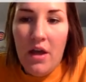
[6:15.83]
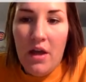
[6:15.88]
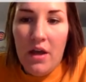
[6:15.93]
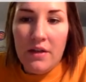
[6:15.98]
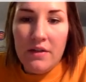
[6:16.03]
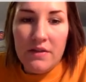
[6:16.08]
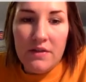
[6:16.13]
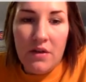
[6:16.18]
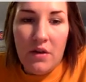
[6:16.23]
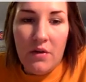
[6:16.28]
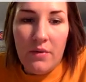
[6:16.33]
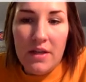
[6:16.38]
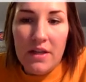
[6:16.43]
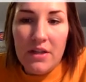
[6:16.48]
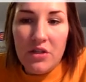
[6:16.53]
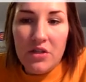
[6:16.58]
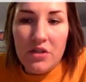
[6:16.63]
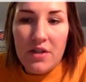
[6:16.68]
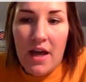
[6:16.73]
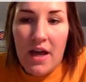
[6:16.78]
And so
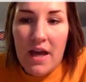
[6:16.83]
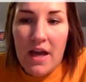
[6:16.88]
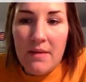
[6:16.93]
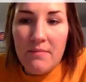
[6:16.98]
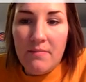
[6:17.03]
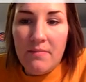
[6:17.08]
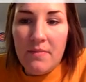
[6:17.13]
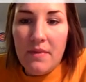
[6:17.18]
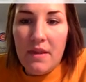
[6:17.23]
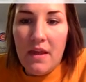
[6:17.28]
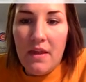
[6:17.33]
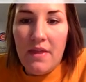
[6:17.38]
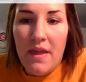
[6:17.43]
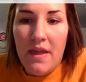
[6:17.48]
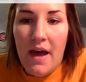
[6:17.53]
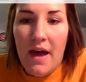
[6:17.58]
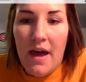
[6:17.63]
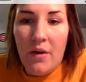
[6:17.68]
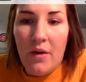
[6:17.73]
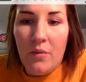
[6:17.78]
each time
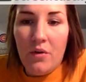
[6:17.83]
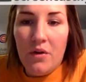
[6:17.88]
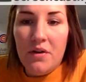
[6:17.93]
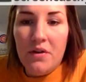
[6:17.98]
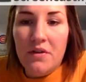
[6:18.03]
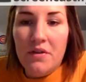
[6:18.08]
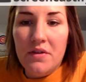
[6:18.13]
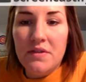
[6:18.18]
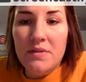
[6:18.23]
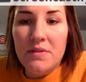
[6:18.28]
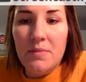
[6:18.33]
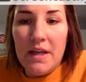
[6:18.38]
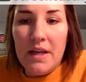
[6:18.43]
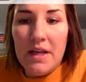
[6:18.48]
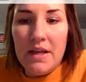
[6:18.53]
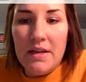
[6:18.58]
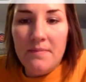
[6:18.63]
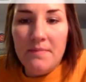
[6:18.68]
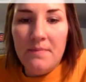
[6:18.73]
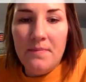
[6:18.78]
that we're
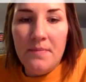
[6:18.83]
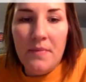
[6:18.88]
spinning,